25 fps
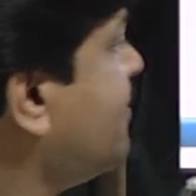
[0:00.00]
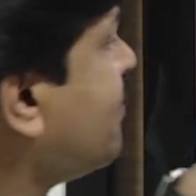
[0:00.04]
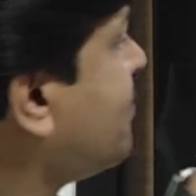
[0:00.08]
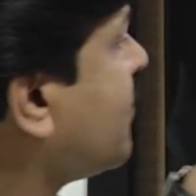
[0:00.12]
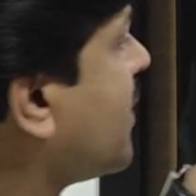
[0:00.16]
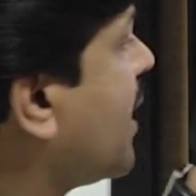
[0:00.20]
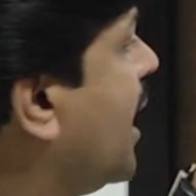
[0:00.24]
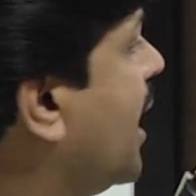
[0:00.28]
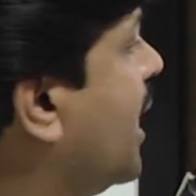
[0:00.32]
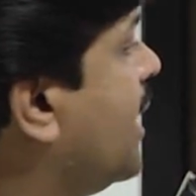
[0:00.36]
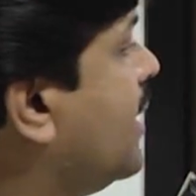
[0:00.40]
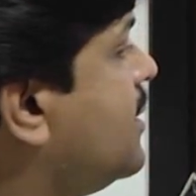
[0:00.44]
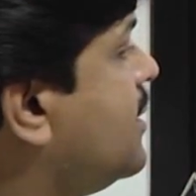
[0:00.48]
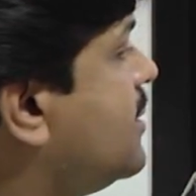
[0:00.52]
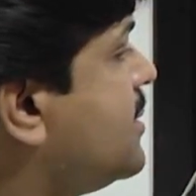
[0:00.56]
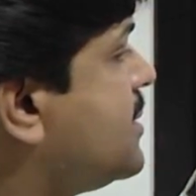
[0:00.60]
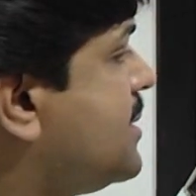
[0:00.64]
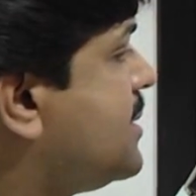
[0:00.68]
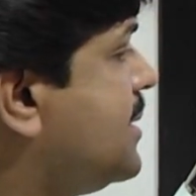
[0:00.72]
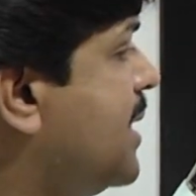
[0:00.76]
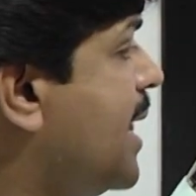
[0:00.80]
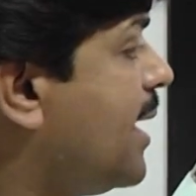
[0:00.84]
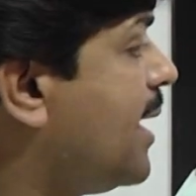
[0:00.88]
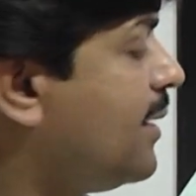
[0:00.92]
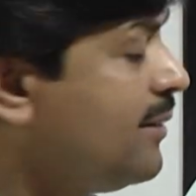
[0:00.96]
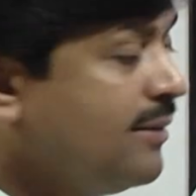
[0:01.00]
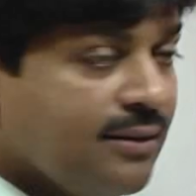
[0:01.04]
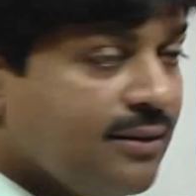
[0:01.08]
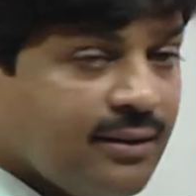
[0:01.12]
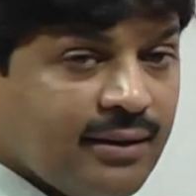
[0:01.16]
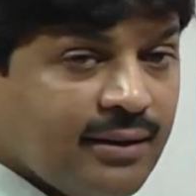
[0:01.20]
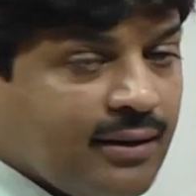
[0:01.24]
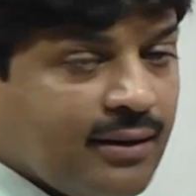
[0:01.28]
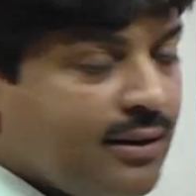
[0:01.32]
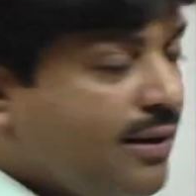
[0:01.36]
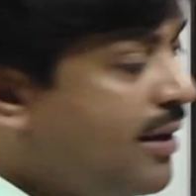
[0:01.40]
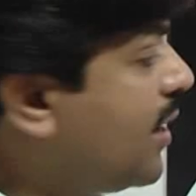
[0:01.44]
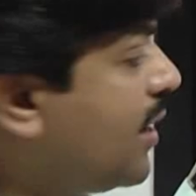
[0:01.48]
And then
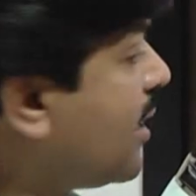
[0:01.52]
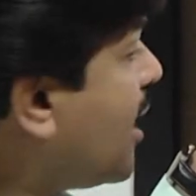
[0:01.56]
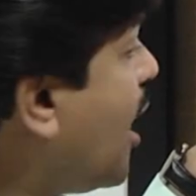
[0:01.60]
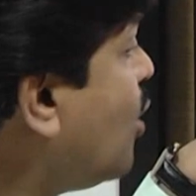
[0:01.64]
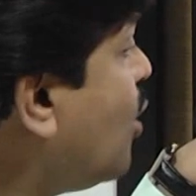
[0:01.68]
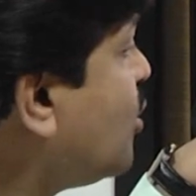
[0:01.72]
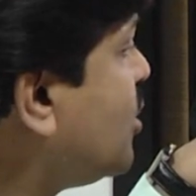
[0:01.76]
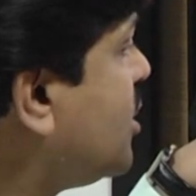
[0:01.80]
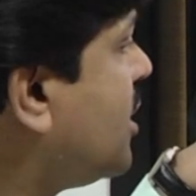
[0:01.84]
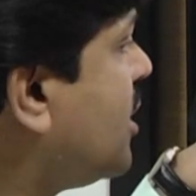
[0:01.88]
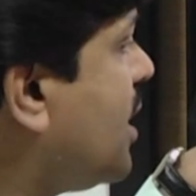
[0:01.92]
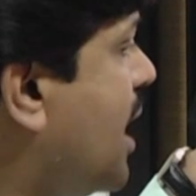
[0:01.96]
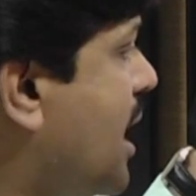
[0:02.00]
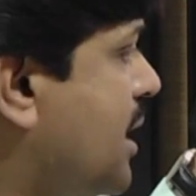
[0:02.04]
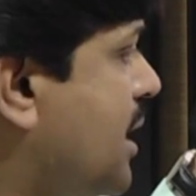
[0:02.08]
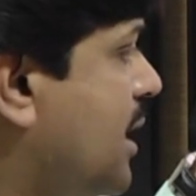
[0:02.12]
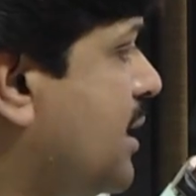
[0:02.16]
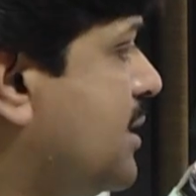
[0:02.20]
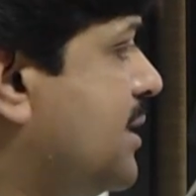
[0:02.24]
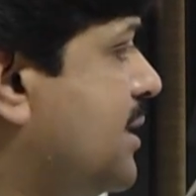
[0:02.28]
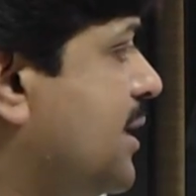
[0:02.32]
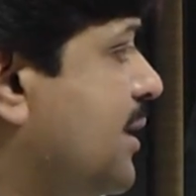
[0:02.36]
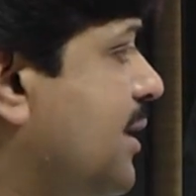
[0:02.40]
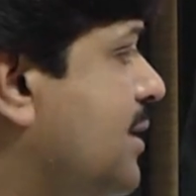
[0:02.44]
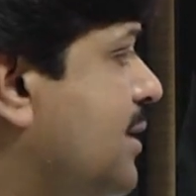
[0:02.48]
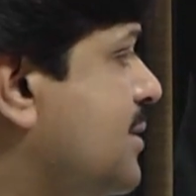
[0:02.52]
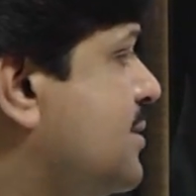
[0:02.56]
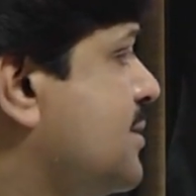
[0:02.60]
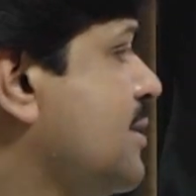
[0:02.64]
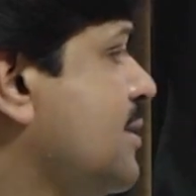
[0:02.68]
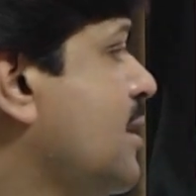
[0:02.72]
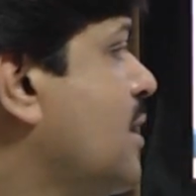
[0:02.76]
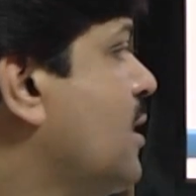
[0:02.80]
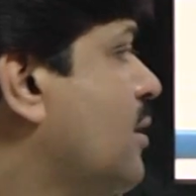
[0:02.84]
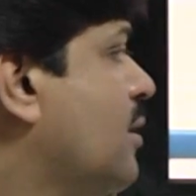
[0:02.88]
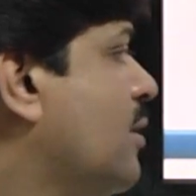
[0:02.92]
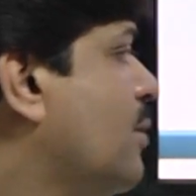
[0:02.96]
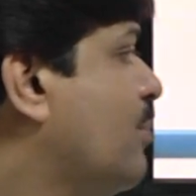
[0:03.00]
router ISIS,
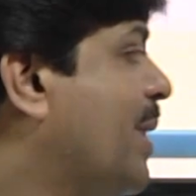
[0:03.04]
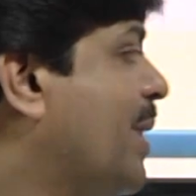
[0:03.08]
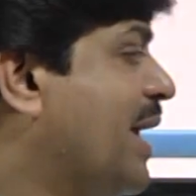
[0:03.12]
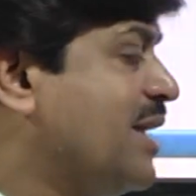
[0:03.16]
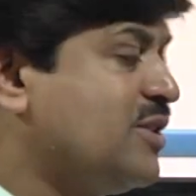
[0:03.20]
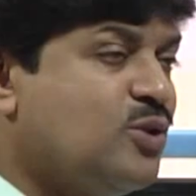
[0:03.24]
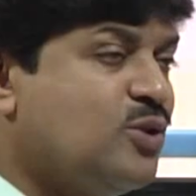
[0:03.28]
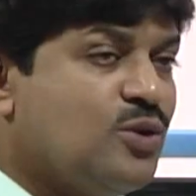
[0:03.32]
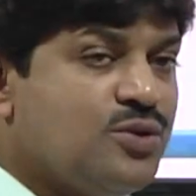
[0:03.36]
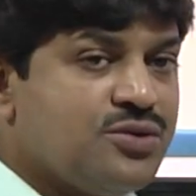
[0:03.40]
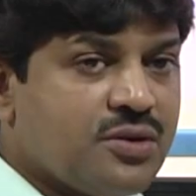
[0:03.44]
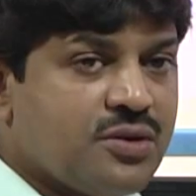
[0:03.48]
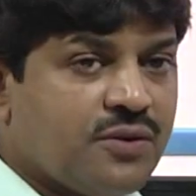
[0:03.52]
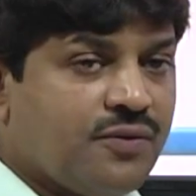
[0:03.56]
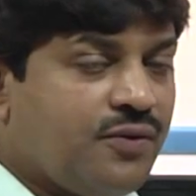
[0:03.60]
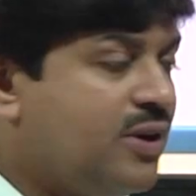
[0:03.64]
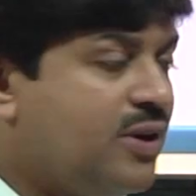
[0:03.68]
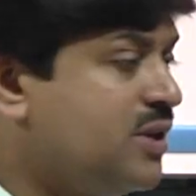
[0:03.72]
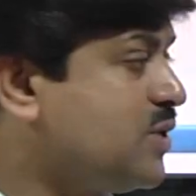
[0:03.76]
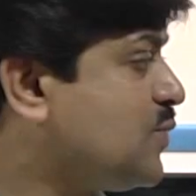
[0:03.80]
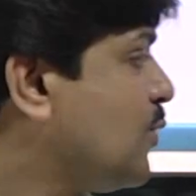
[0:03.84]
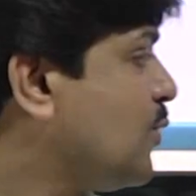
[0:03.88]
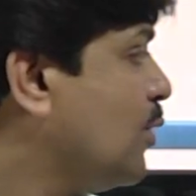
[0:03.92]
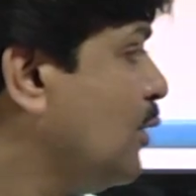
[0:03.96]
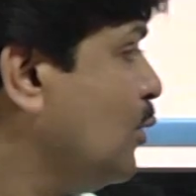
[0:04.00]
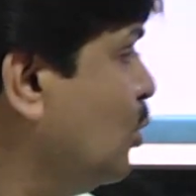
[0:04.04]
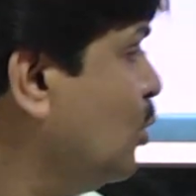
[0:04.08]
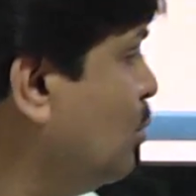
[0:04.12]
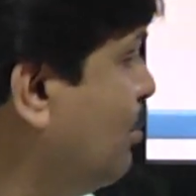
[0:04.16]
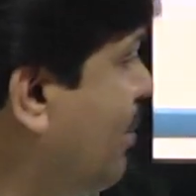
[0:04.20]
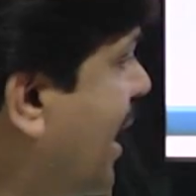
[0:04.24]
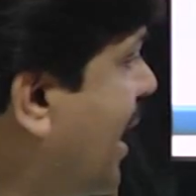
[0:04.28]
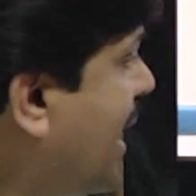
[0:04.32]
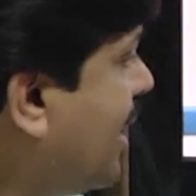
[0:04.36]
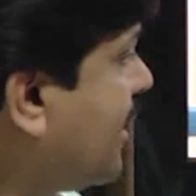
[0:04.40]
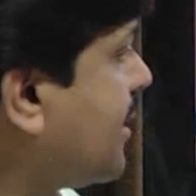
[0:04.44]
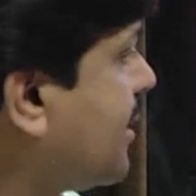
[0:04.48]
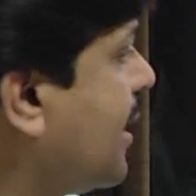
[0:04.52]
passive interface for
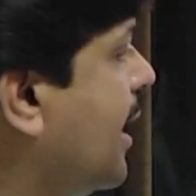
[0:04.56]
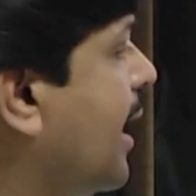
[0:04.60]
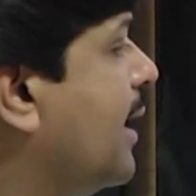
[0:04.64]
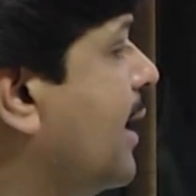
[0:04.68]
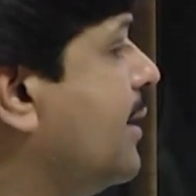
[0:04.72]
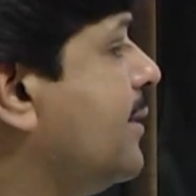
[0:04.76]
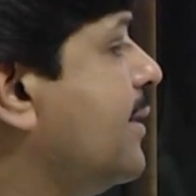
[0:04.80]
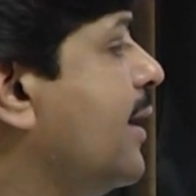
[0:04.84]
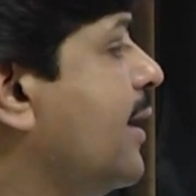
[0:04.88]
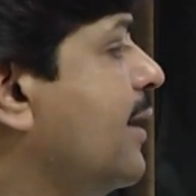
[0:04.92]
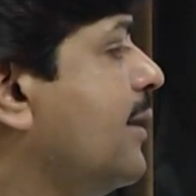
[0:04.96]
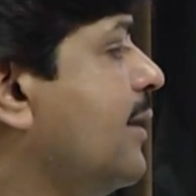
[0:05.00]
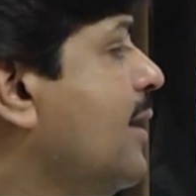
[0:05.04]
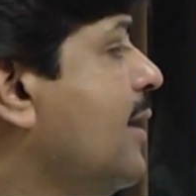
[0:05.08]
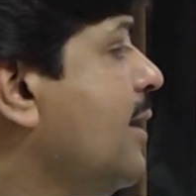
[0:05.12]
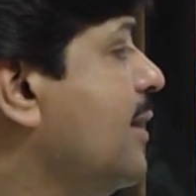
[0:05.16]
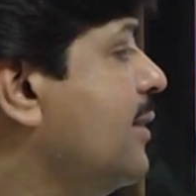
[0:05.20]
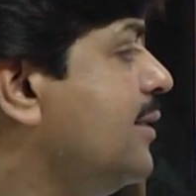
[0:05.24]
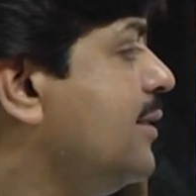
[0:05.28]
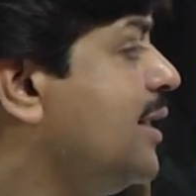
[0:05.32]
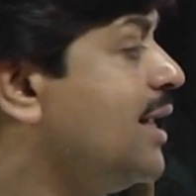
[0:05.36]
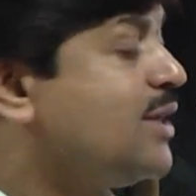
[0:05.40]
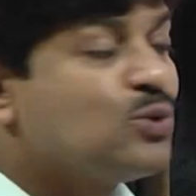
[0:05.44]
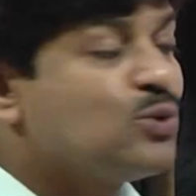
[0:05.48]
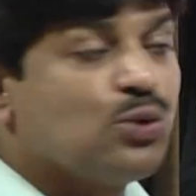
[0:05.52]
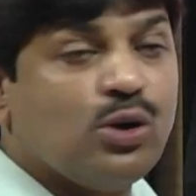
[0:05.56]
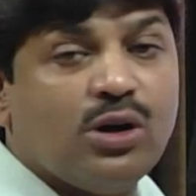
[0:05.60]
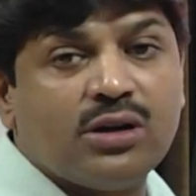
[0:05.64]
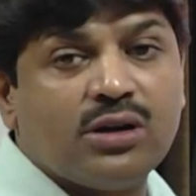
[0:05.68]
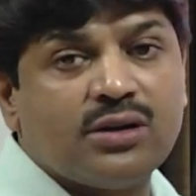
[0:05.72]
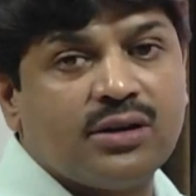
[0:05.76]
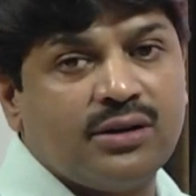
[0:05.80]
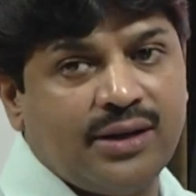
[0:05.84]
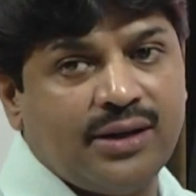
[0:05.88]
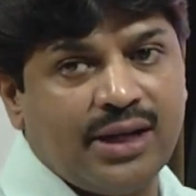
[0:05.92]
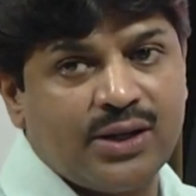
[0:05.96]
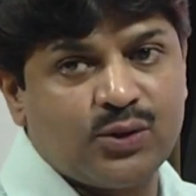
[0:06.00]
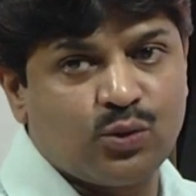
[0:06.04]
loopback, and then network
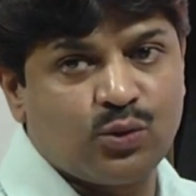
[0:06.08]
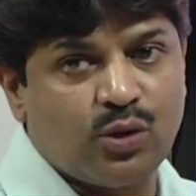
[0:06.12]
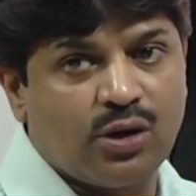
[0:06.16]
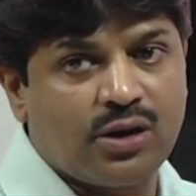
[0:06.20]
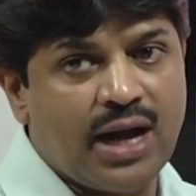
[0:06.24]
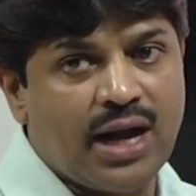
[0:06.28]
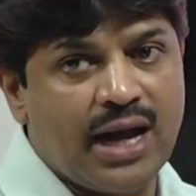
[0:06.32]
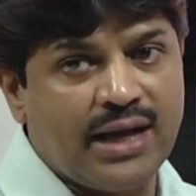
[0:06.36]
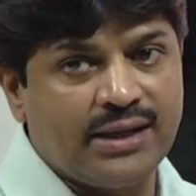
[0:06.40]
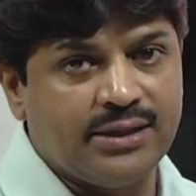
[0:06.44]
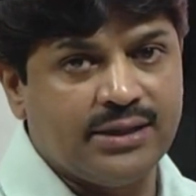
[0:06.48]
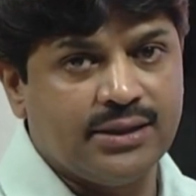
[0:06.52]
ID.